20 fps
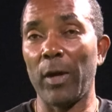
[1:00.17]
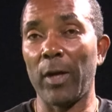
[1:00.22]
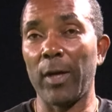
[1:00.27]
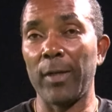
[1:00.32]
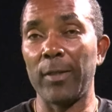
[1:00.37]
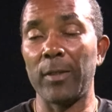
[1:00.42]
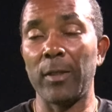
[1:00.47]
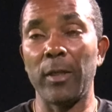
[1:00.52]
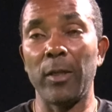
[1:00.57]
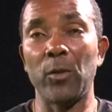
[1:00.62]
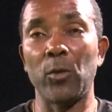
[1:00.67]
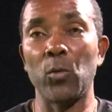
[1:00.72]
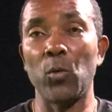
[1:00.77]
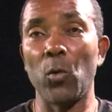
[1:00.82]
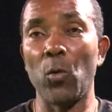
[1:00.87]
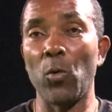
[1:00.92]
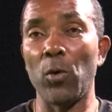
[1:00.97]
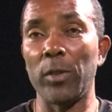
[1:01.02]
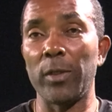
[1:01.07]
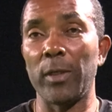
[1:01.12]
conceded two
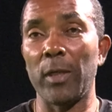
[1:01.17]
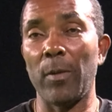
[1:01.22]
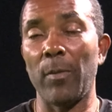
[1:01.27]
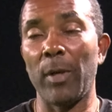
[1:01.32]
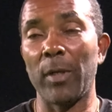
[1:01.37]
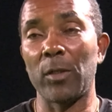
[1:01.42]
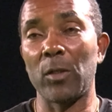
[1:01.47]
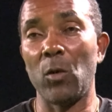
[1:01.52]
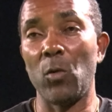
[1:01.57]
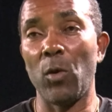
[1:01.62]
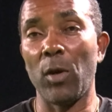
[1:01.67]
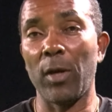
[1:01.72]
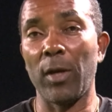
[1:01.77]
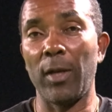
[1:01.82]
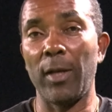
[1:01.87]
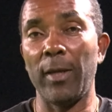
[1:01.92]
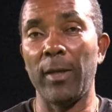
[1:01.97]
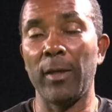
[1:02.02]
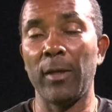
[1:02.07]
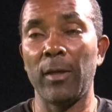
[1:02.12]
goals in a match
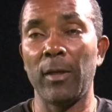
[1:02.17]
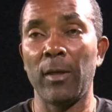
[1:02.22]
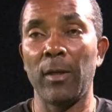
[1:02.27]
locally.